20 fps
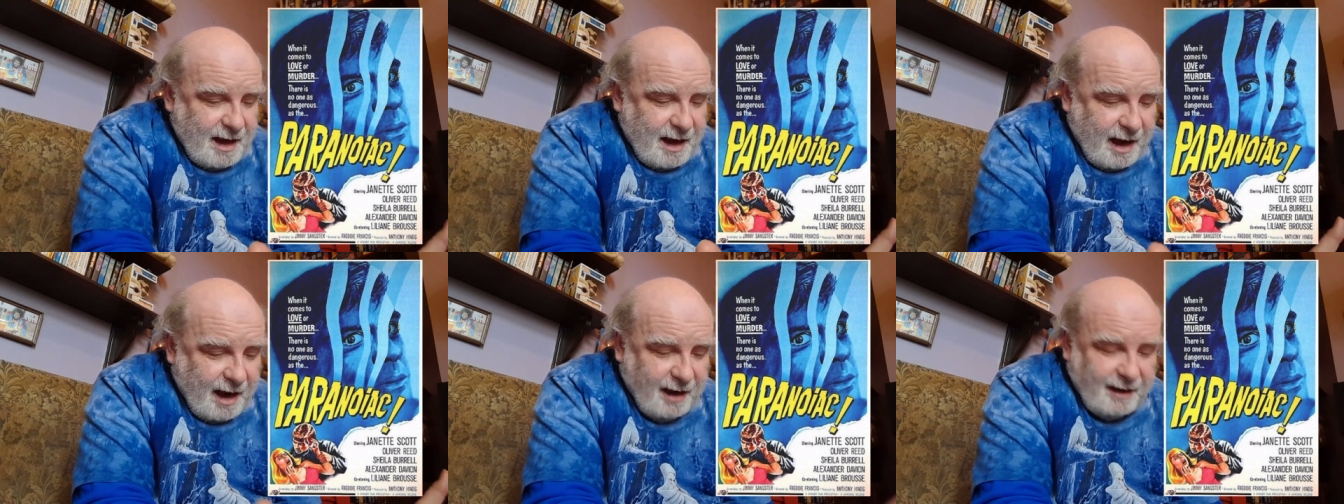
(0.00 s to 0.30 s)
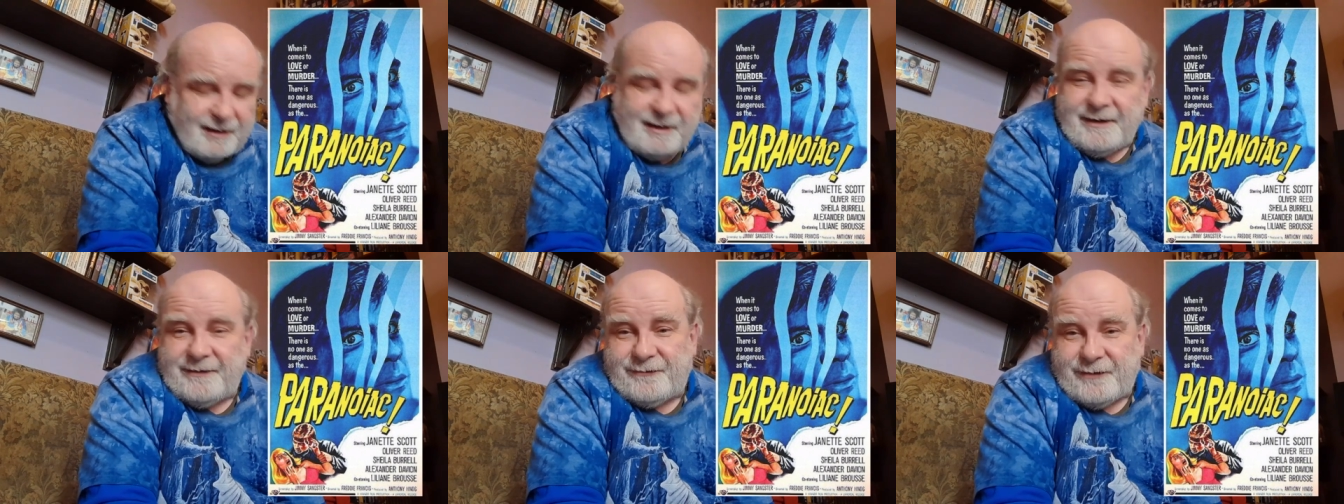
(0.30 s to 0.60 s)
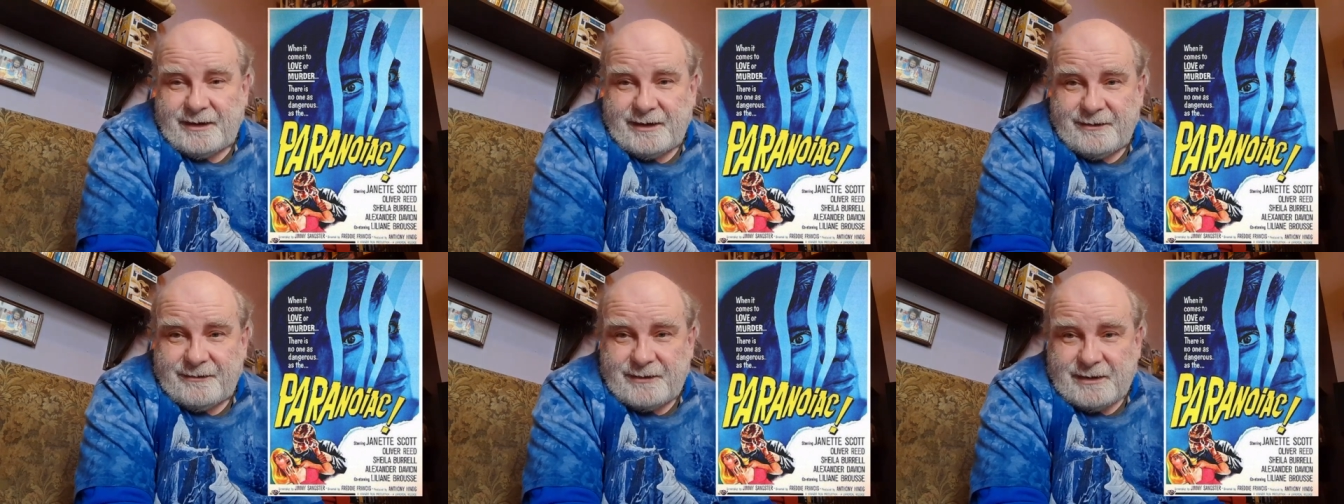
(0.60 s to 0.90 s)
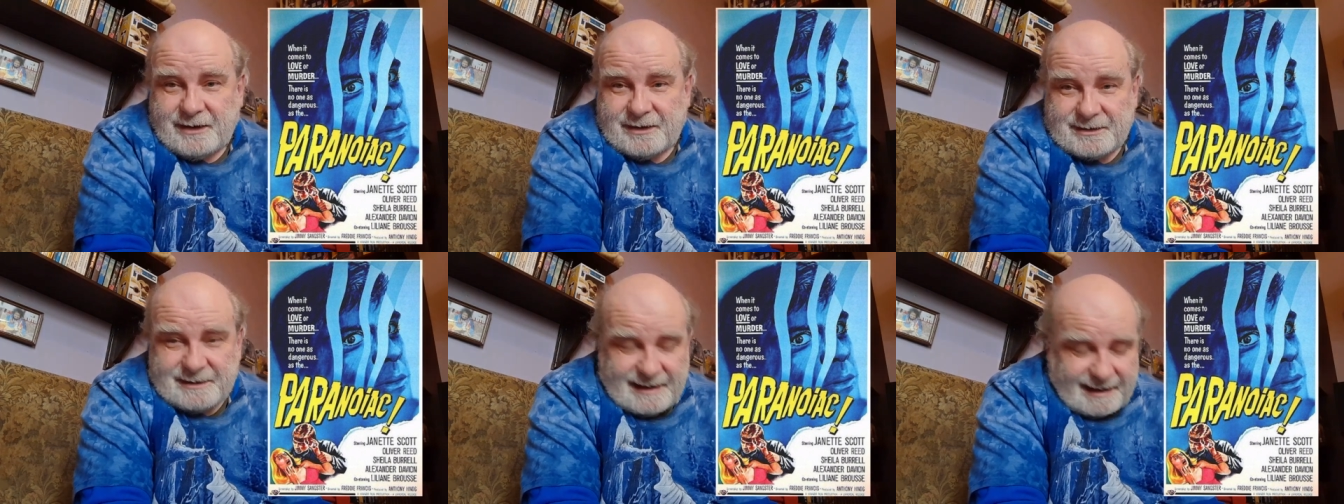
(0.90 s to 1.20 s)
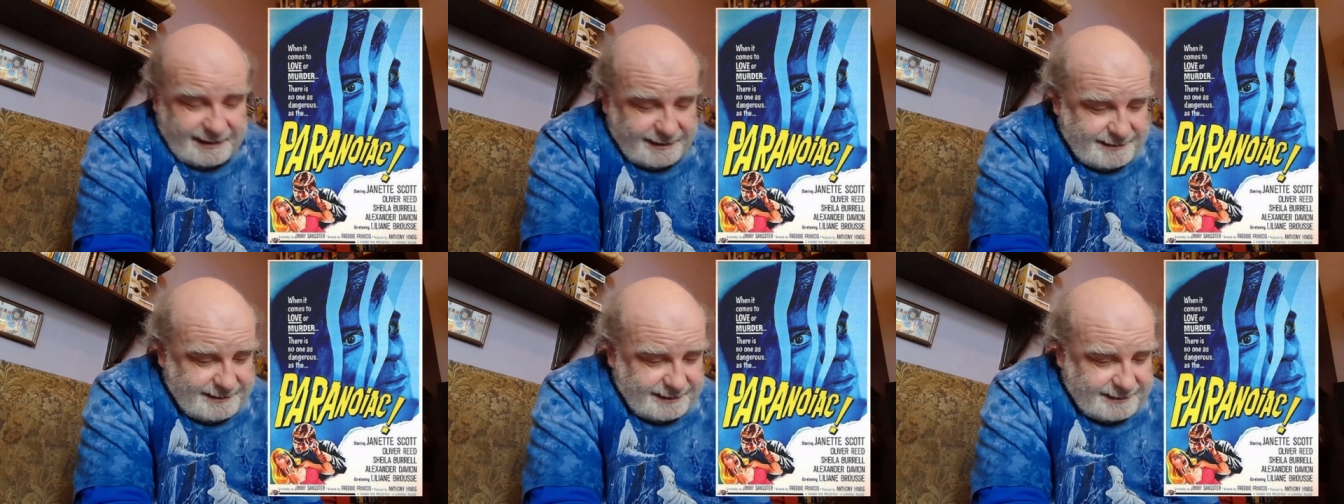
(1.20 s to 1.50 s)
Oliver, of course,
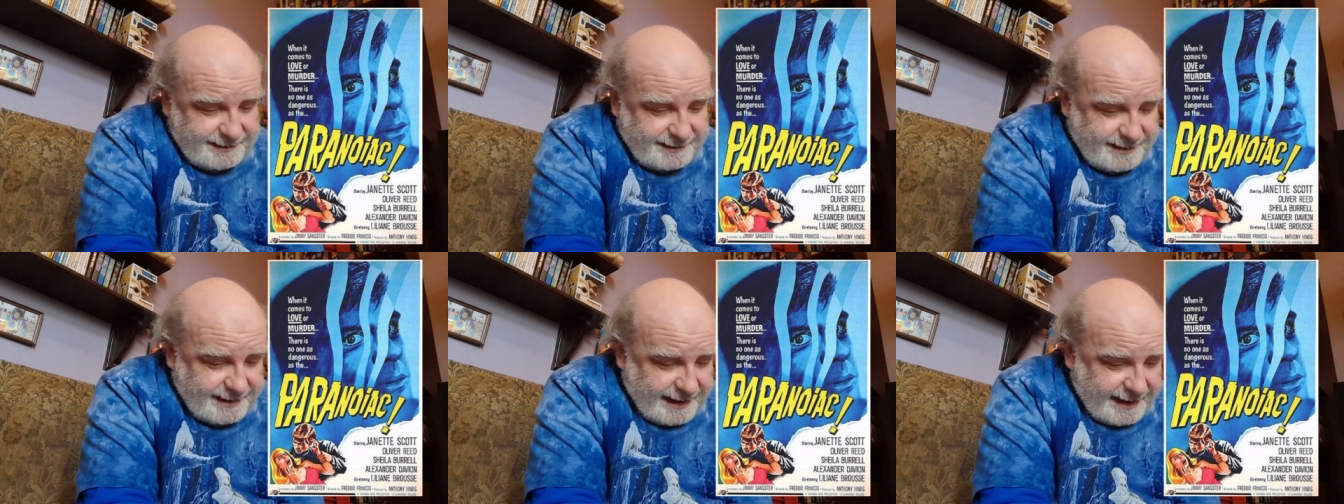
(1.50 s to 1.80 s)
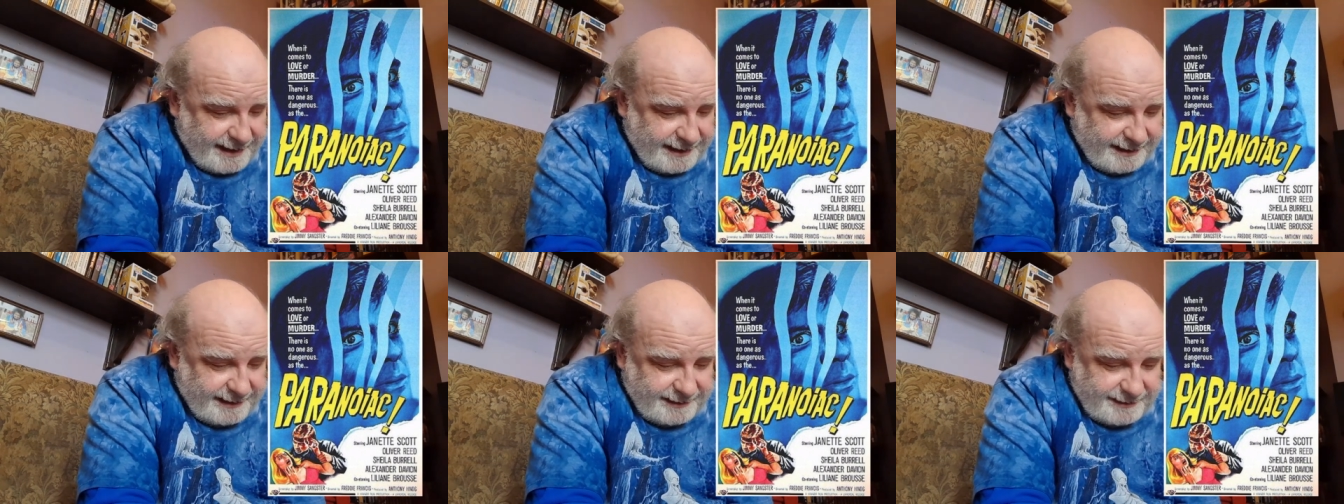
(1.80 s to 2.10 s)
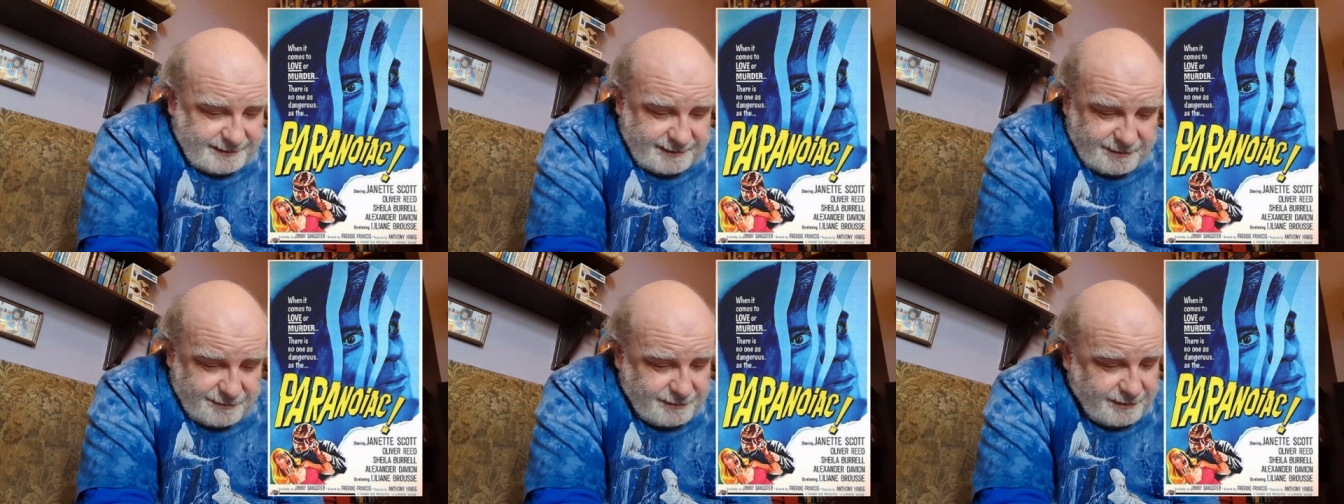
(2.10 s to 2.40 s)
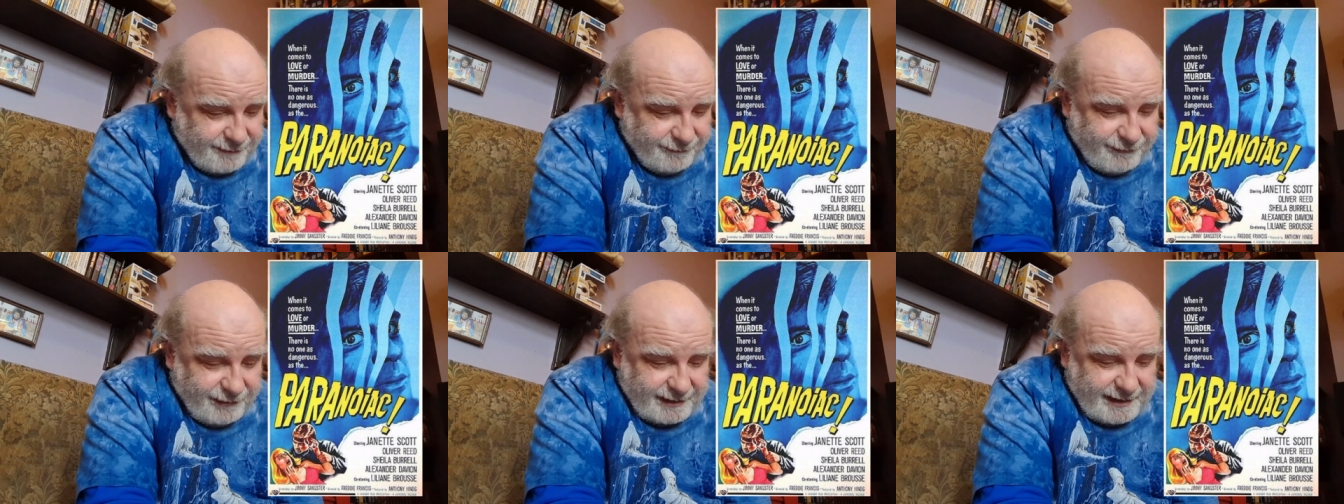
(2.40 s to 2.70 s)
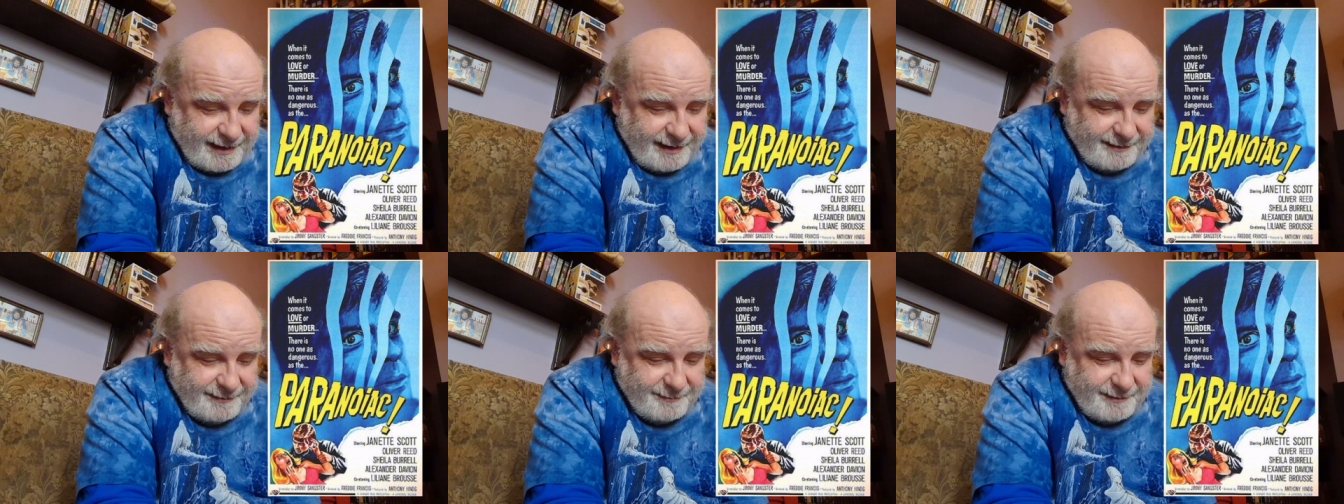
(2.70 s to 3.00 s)
1968. Who can
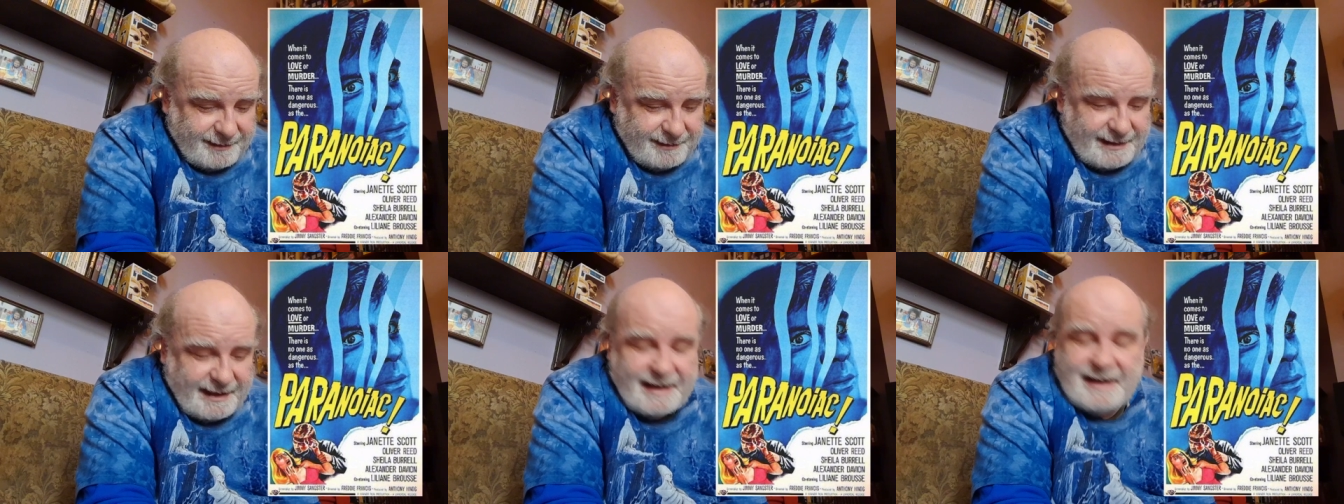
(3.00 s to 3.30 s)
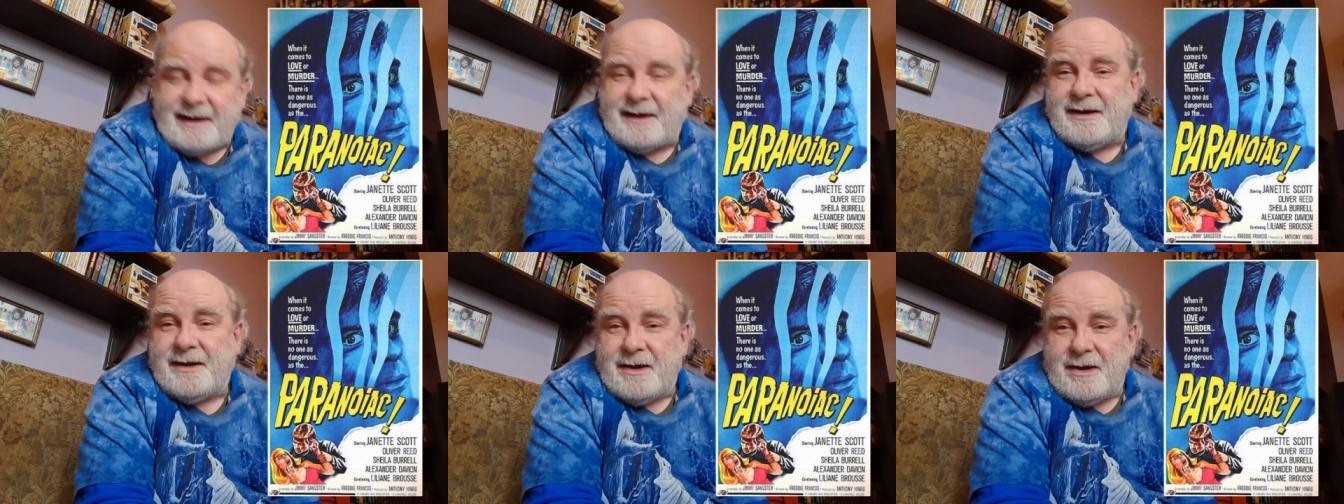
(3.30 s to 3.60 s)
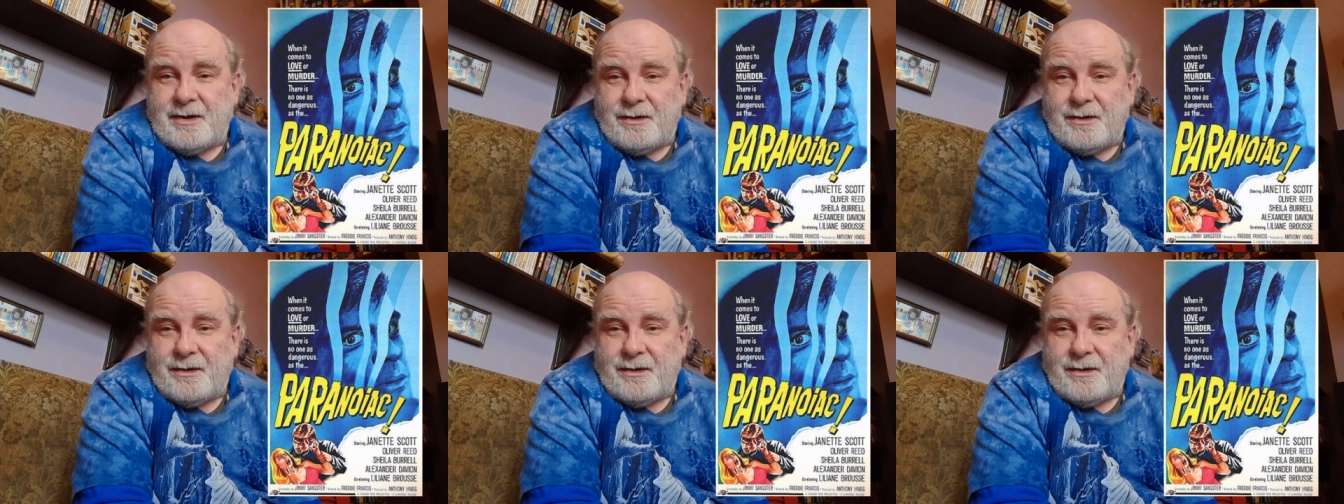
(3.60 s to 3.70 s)
forget him in that?